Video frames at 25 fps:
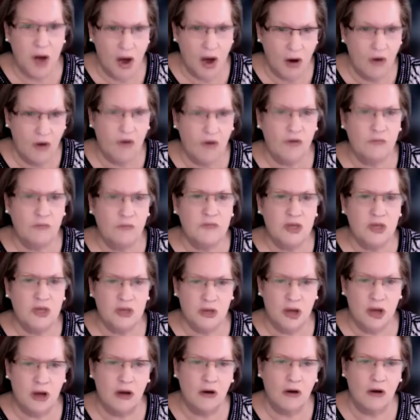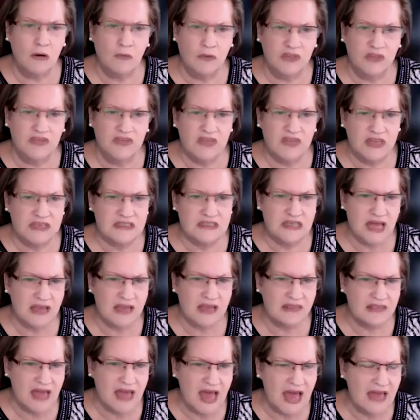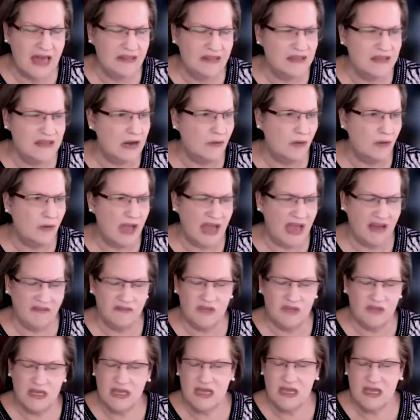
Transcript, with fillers: home you know and things like that and they don't have